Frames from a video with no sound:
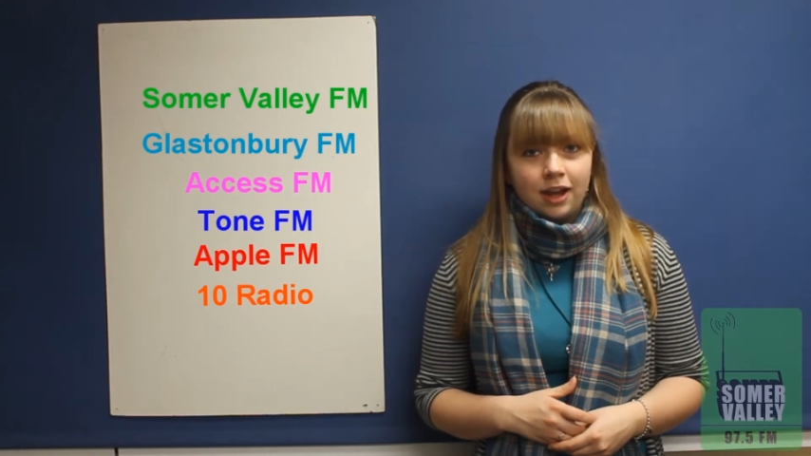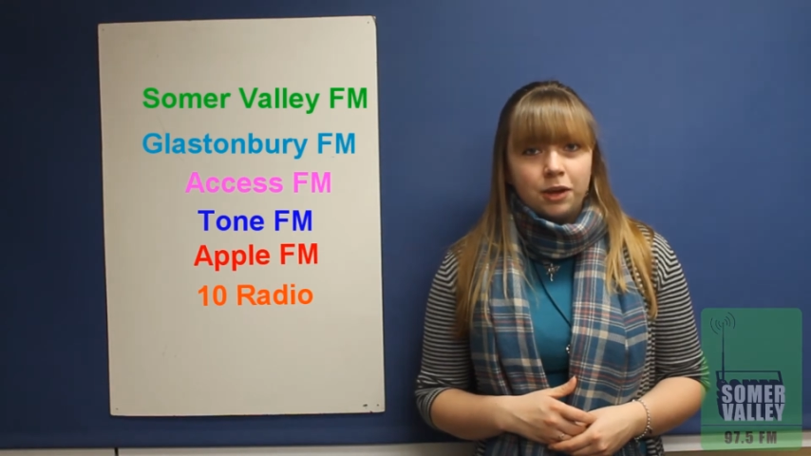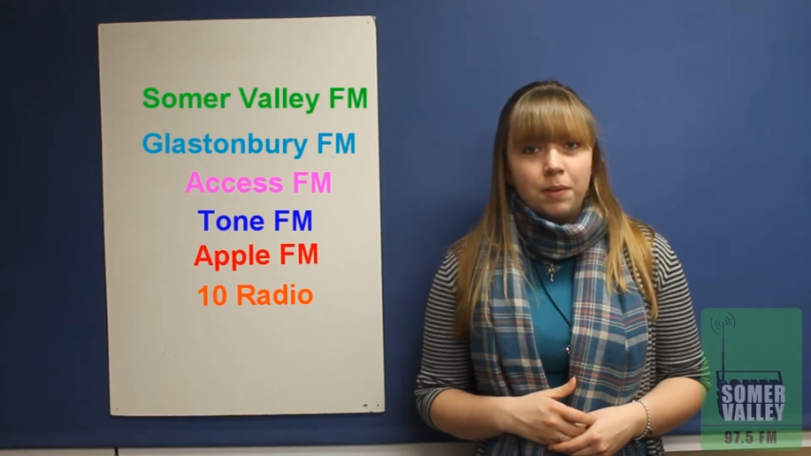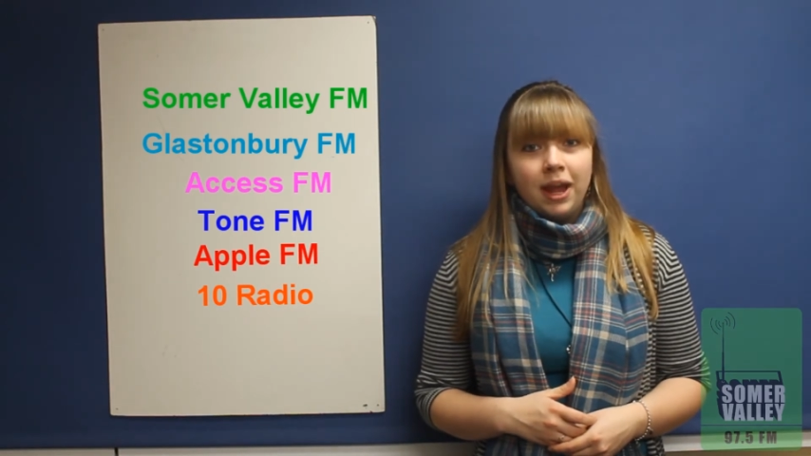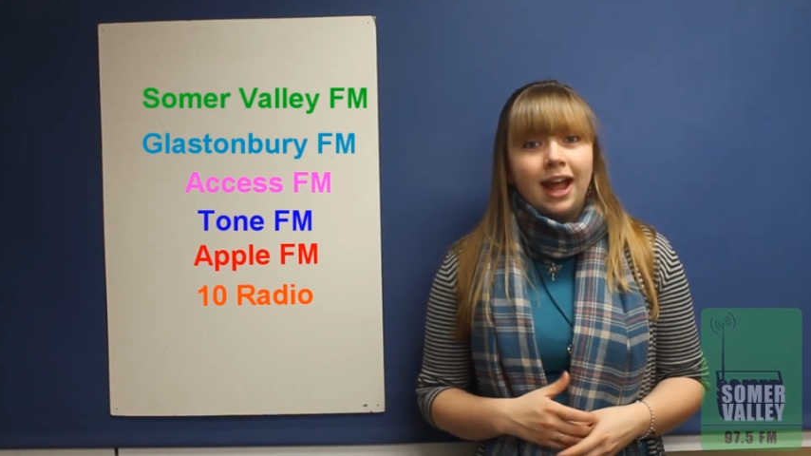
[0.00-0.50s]
Now
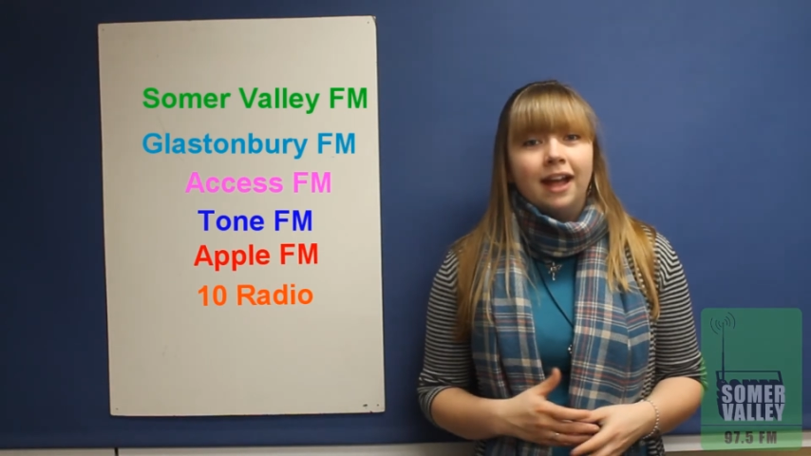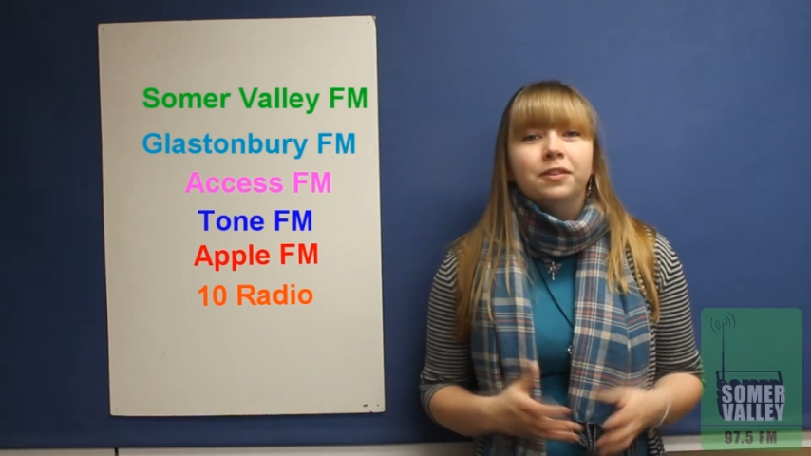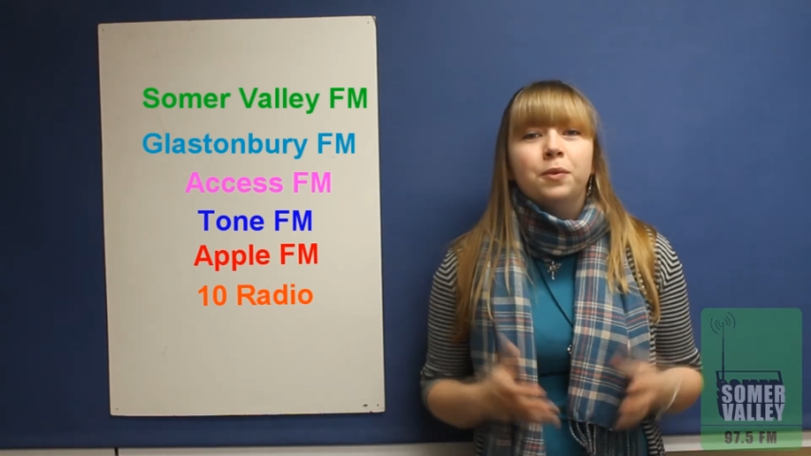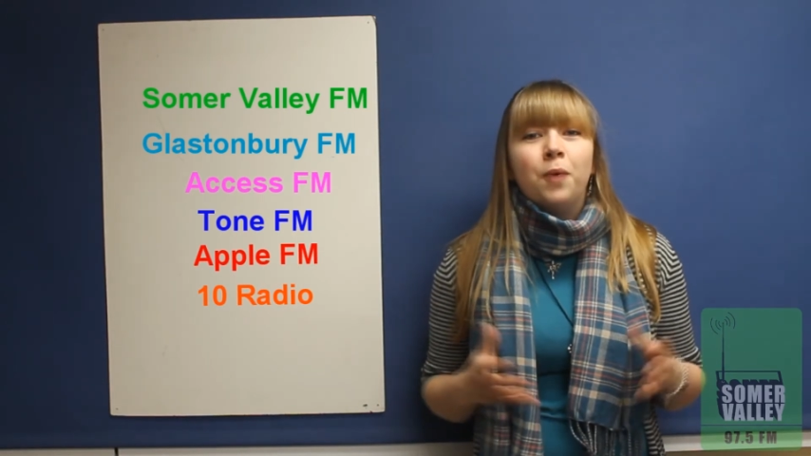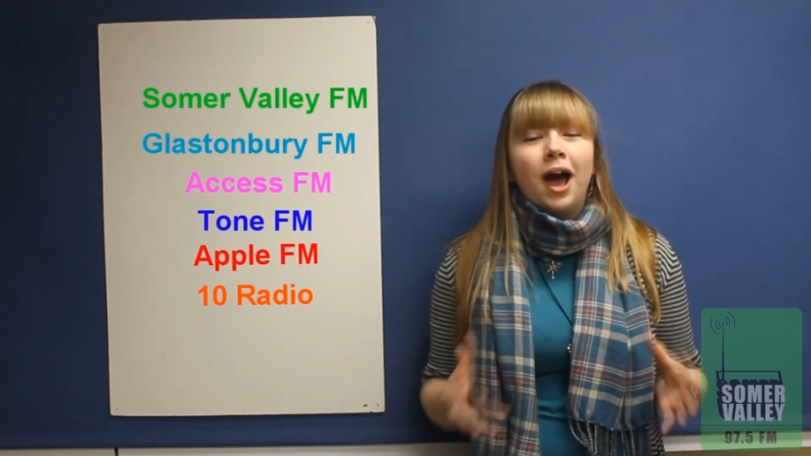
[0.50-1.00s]
you might
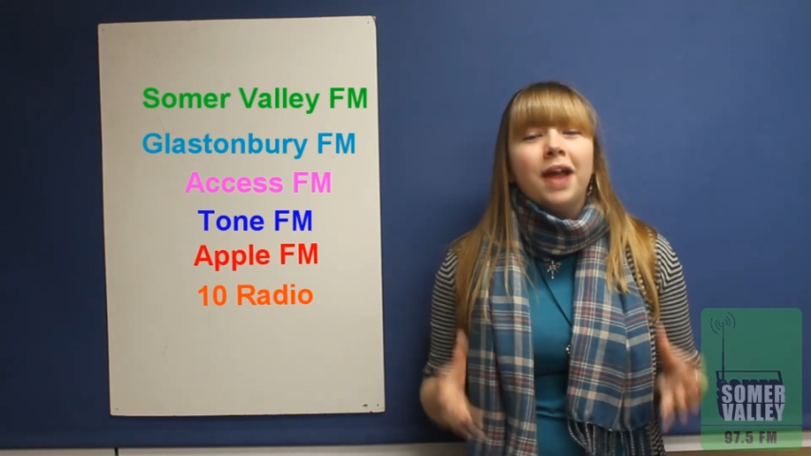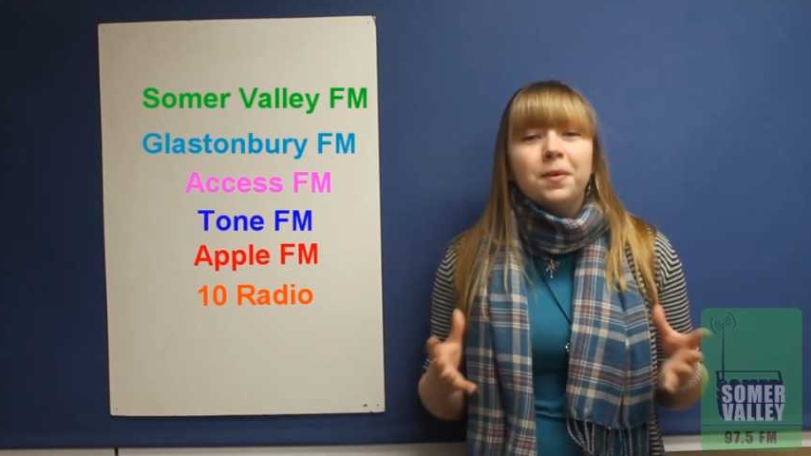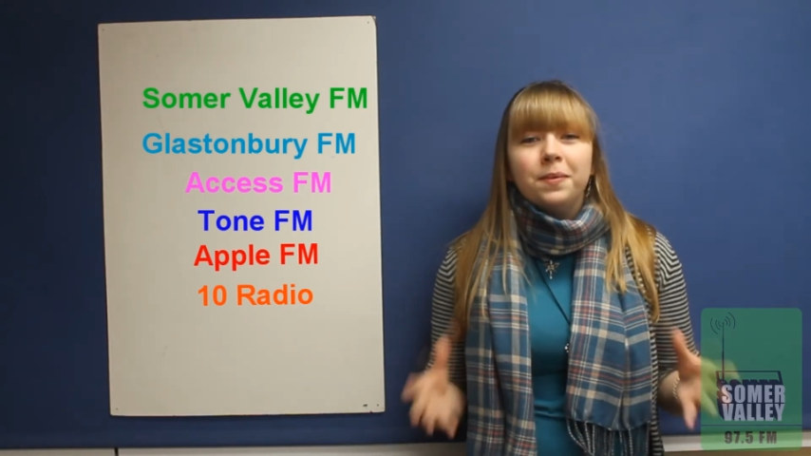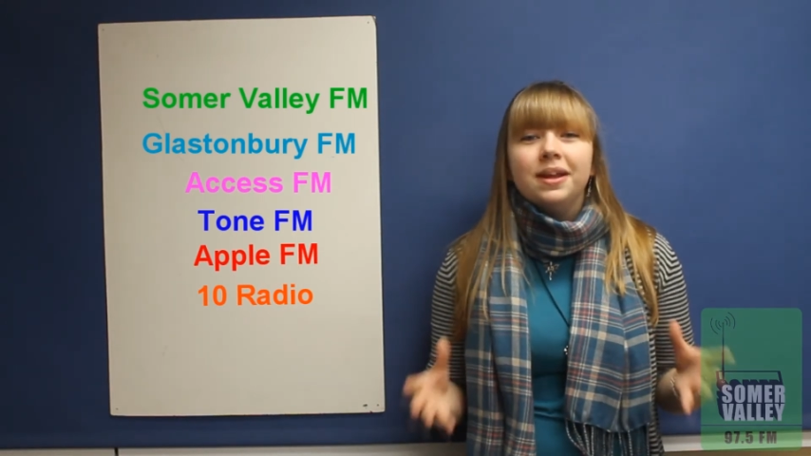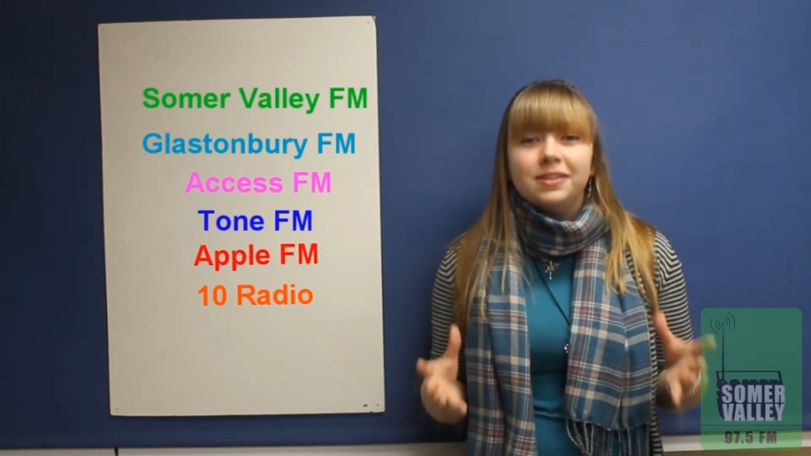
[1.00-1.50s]
ask, why
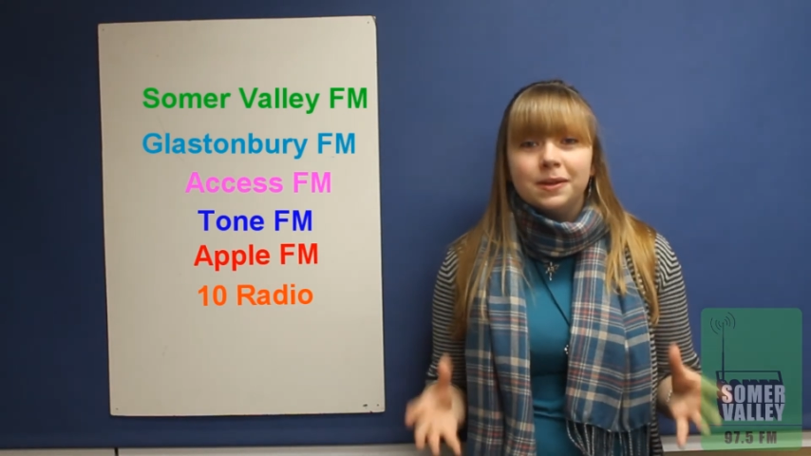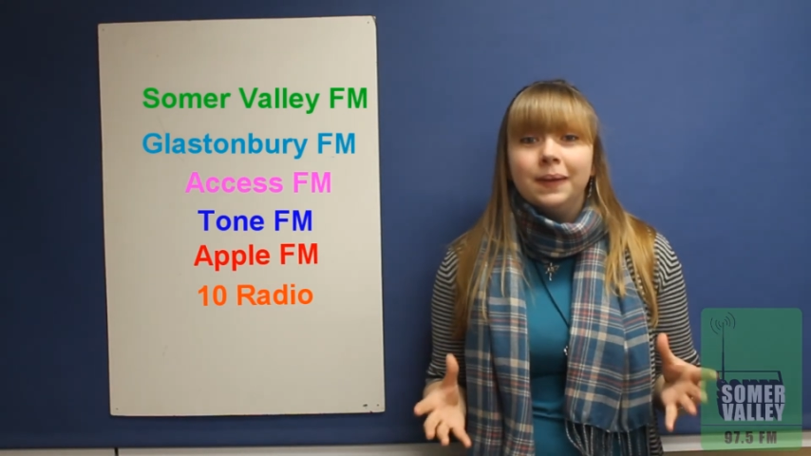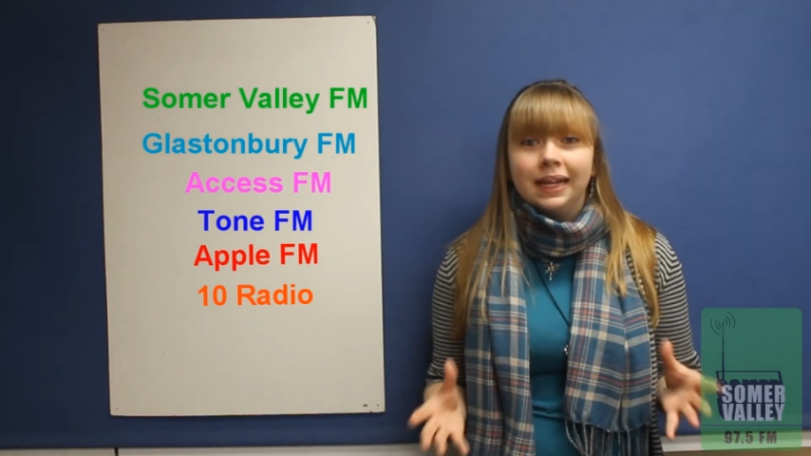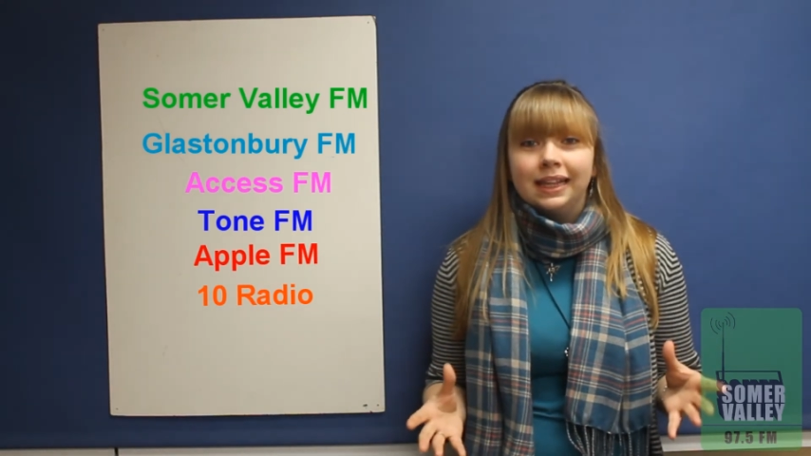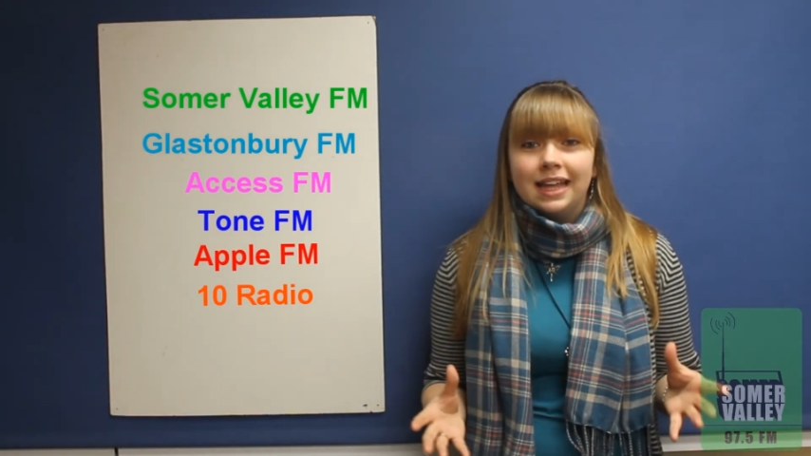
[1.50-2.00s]
are we
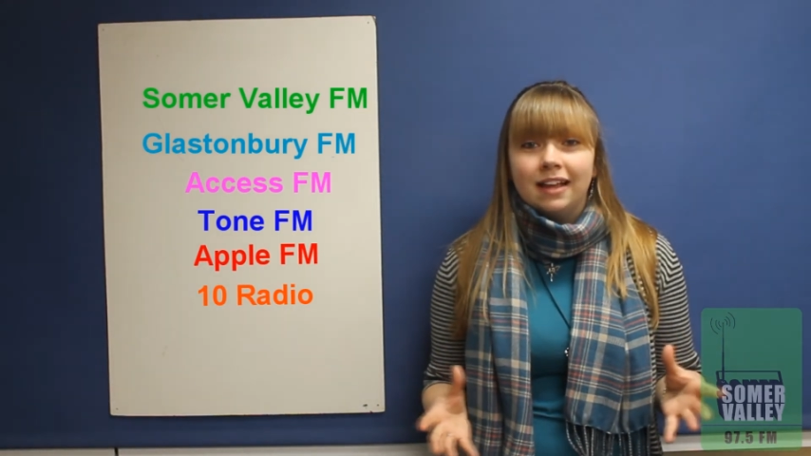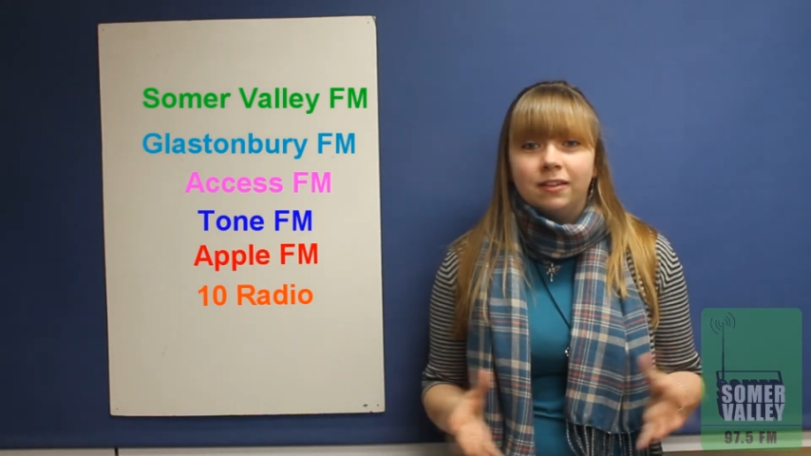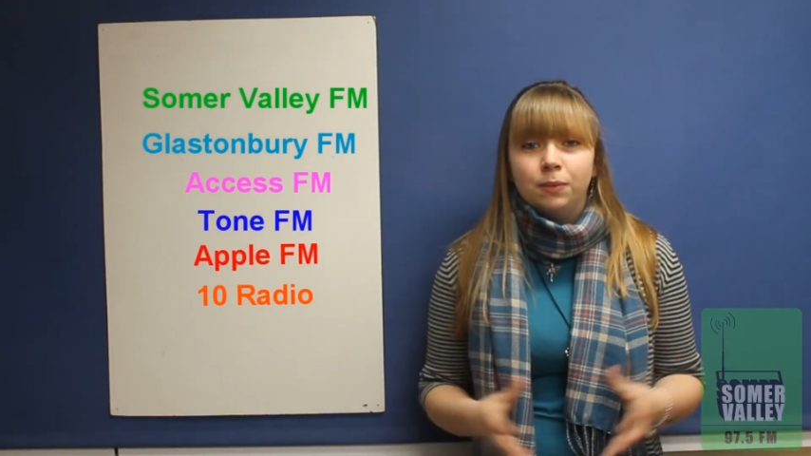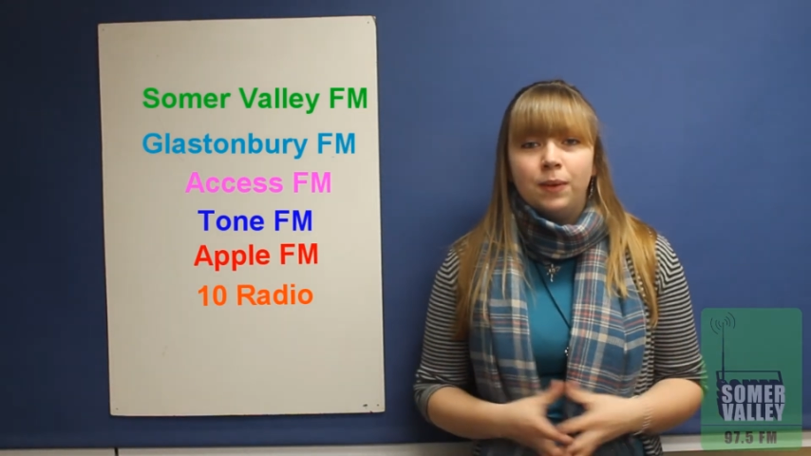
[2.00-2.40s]
doing this?